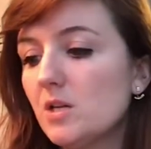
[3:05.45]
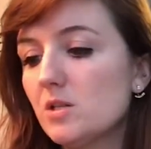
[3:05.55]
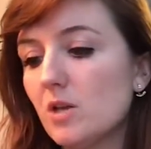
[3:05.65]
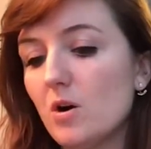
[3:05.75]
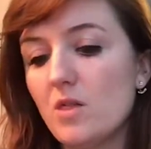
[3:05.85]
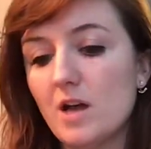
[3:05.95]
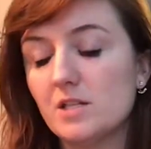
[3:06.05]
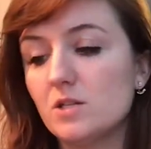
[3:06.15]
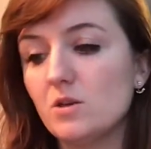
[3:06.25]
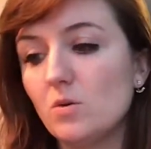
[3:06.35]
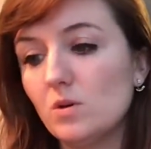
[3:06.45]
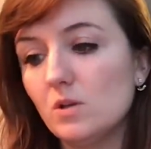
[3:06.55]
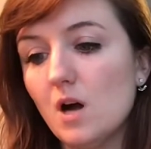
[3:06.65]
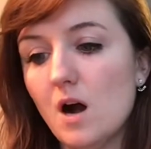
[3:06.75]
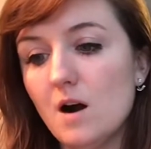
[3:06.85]
So that's a total
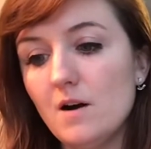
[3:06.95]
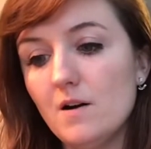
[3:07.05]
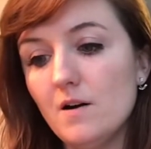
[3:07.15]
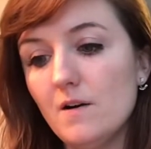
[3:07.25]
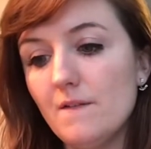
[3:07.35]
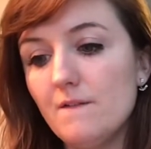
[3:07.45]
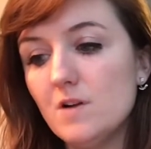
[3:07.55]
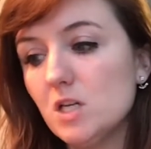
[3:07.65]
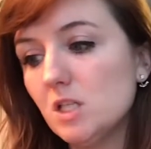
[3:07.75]
of